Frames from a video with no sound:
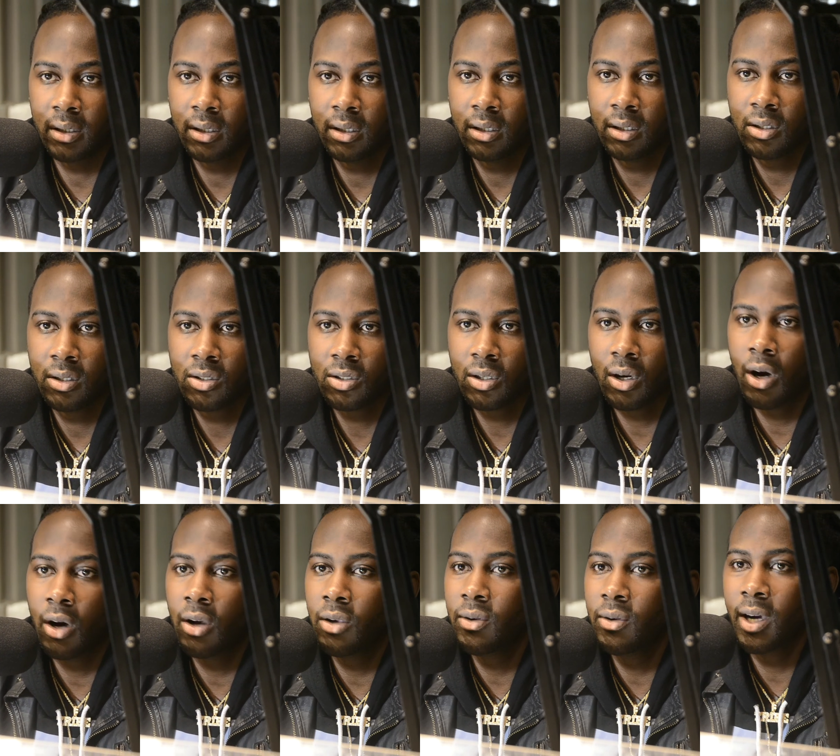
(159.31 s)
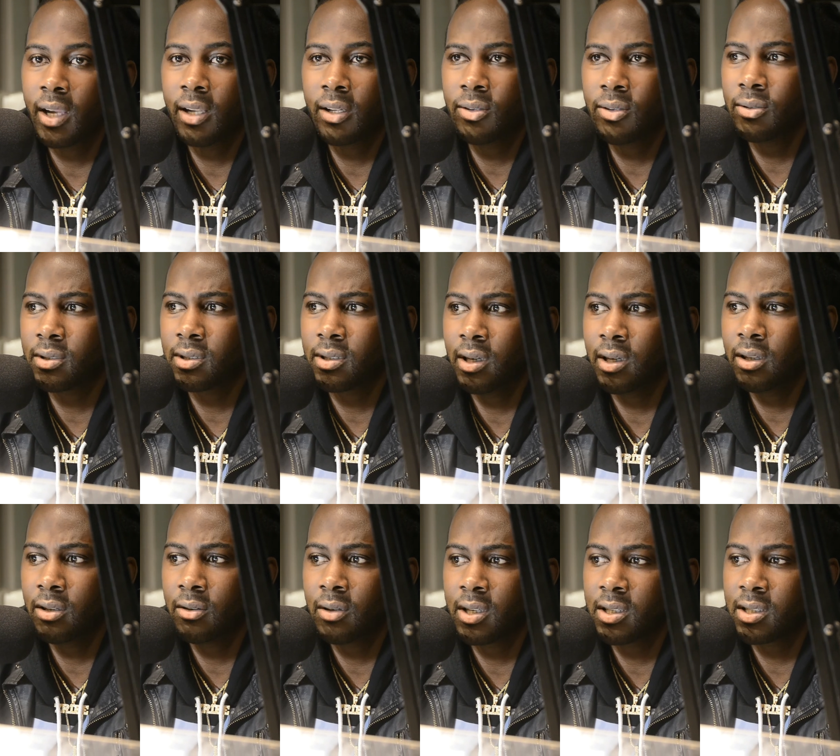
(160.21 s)
That part. So all you got to do is tell
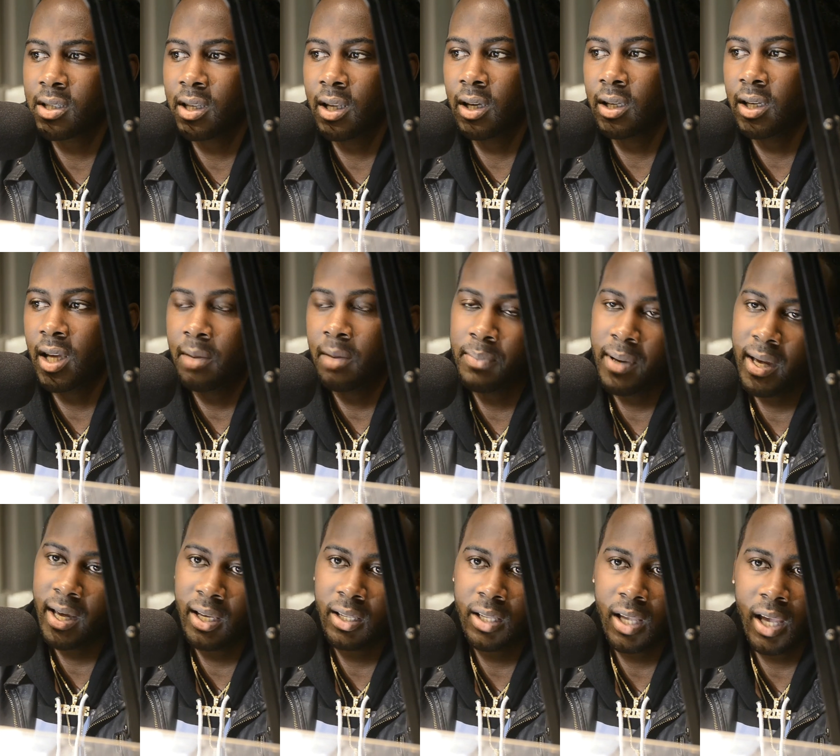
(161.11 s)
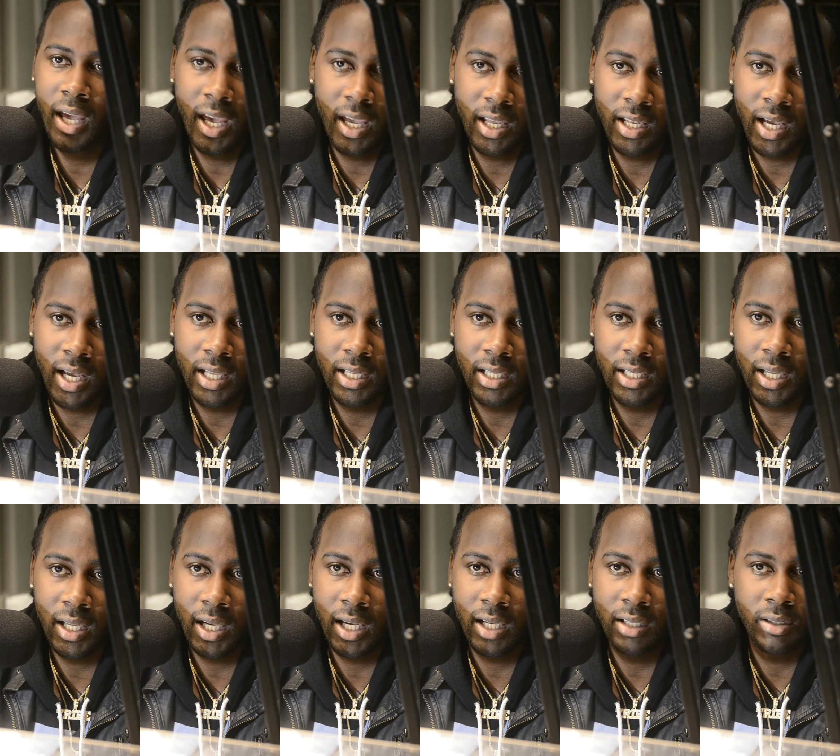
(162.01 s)
them, because look, they paying their
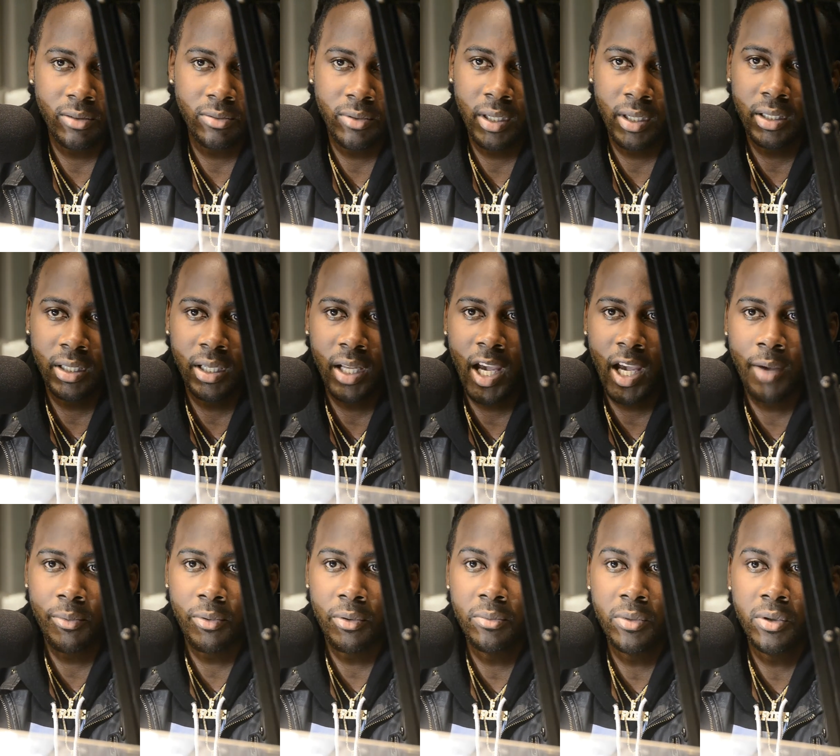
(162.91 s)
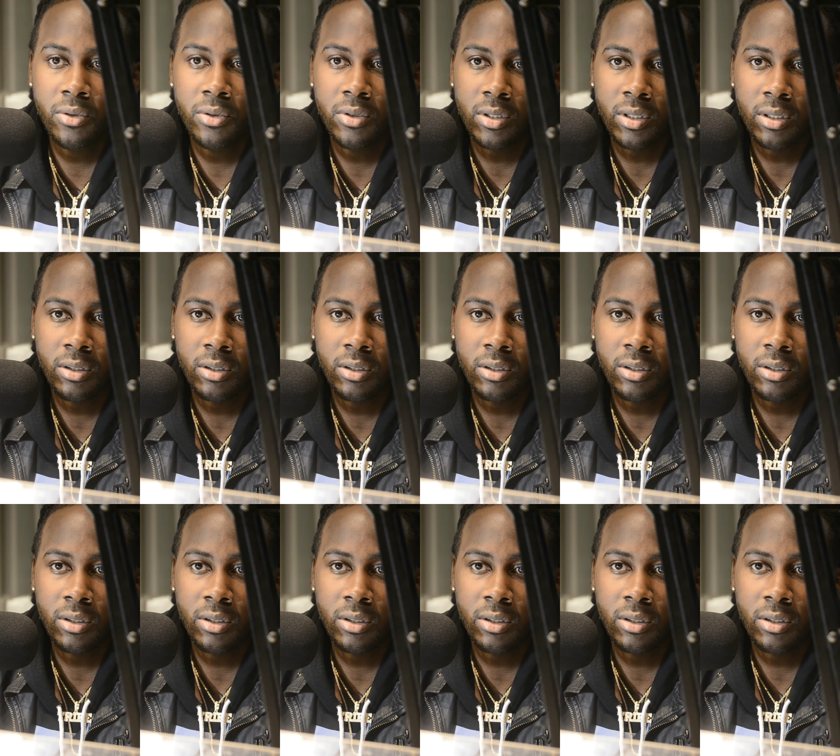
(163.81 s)
$8.99 directly to Apple Music,